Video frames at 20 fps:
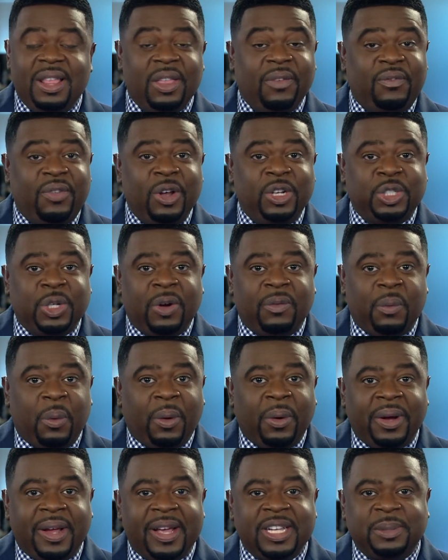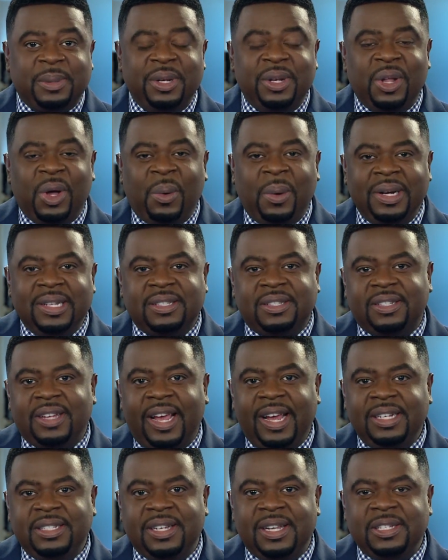The future of work as we know it is
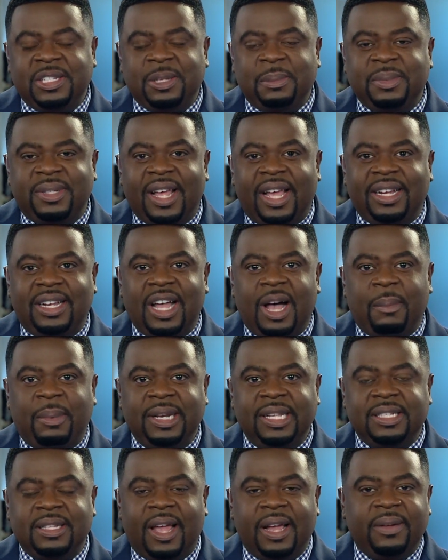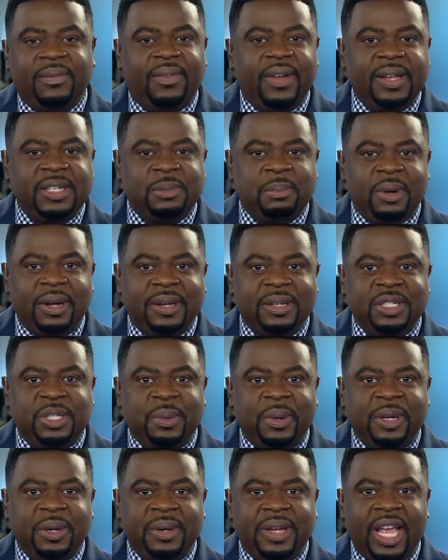changing. Some tech companies like Facebook and
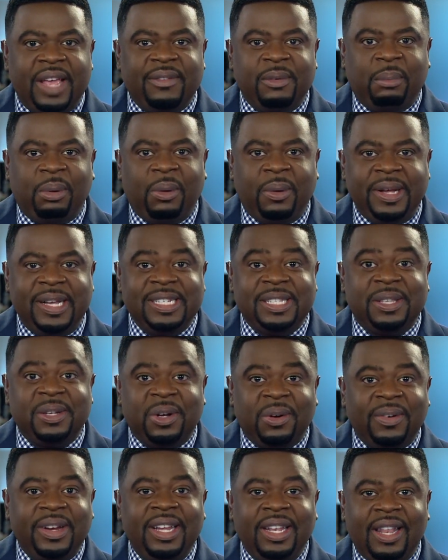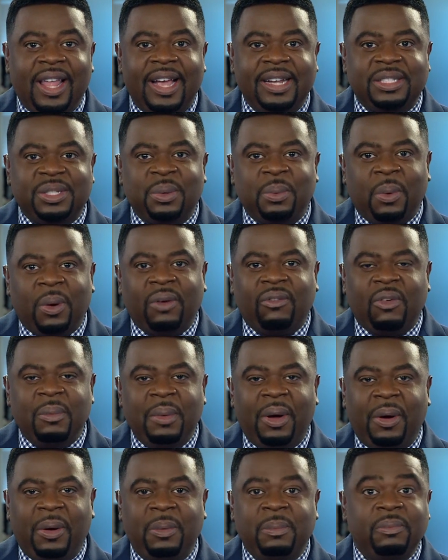Twitter gave employees the green light to work
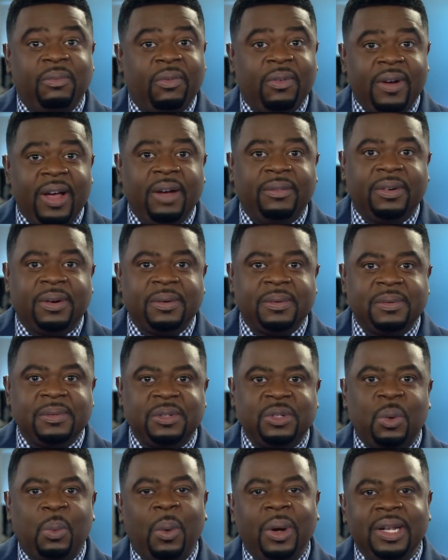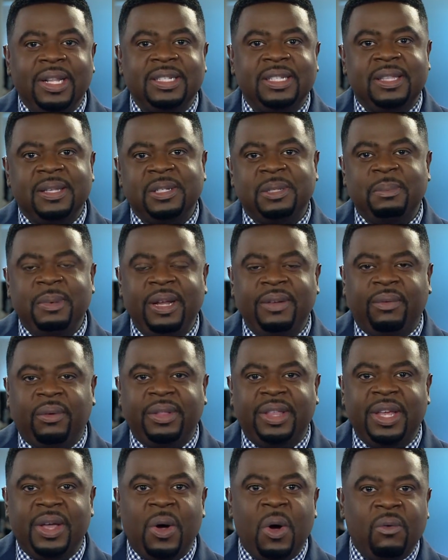from home forever. So, what does this mean
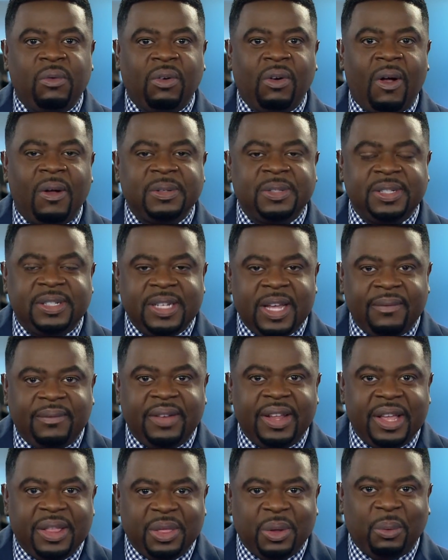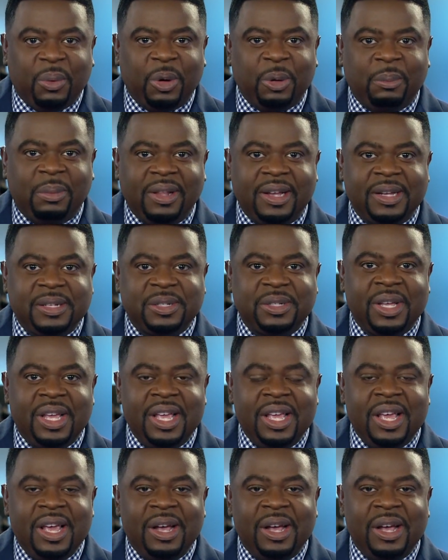for the overall shift in the workplace?